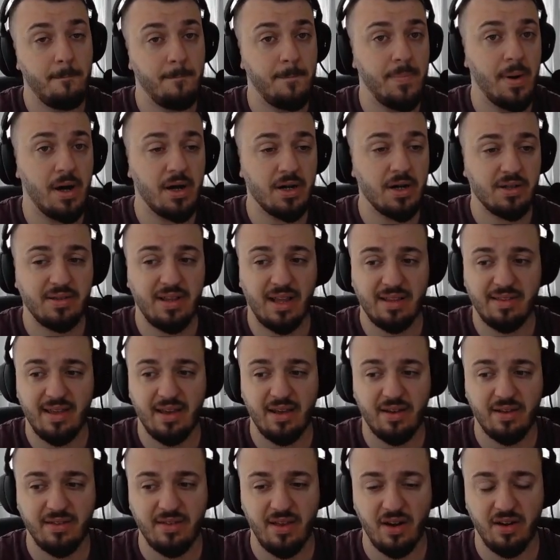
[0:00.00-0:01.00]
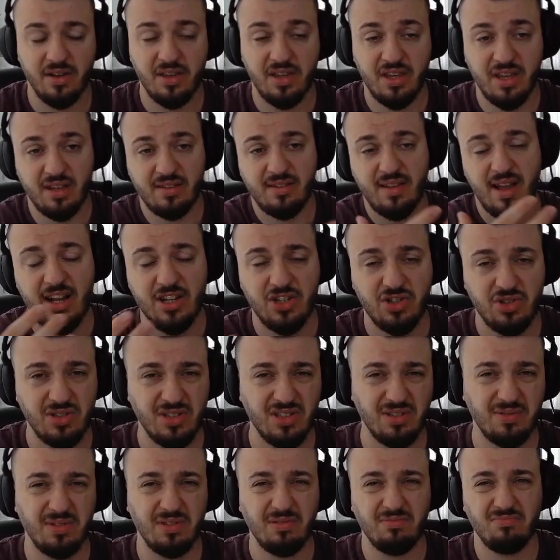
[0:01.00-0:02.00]
but that their kit
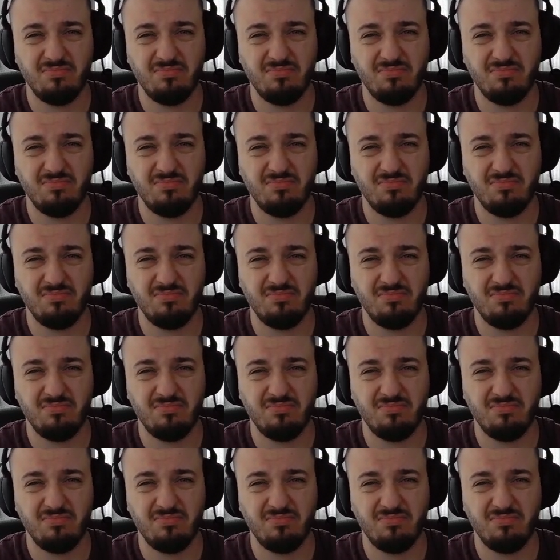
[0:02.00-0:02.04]
actually